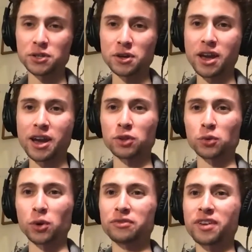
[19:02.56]
could get for the
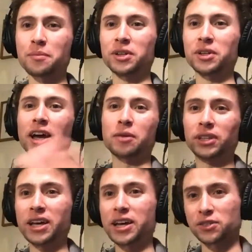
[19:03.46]
royal family, like
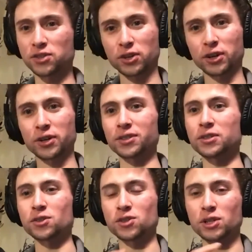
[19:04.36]
plates,
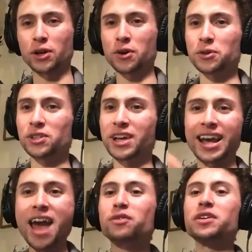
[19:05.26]
curtains, clothes, like
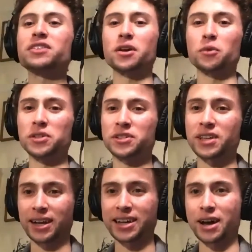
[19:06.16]
everything was
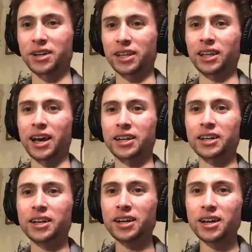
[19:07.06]
decked out and like
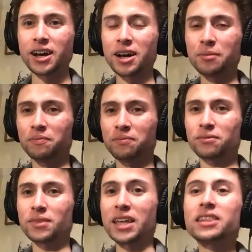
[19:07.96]
and
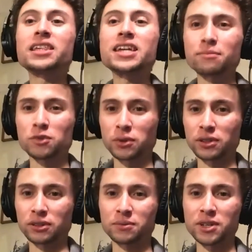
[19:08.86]
themed
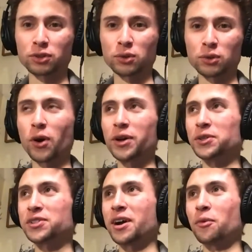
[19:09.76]
with different royals.
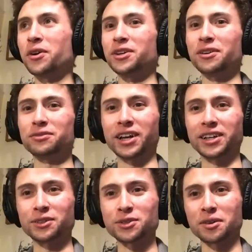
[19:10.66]
And I wonder if like
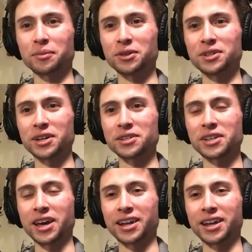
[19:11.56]
there's someone who does
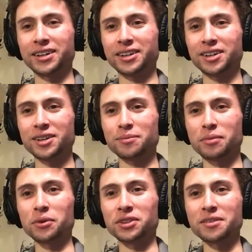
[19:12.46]
that, but
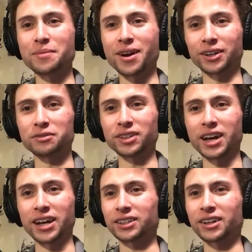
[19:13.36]
with the American
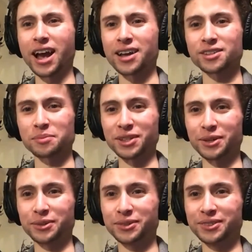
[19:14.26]
flag. There has to be, though.